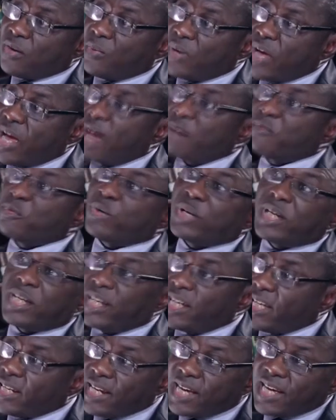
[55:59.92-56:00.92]
we have to
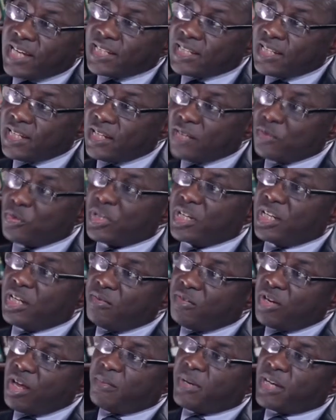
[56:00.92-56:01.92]
clear that, to
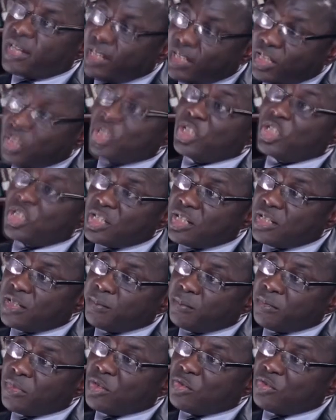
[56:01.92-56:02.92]
give them a clean sheet
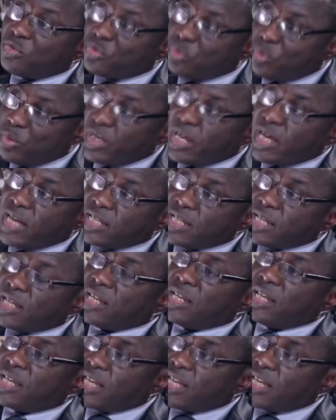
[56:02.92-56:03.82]
so that they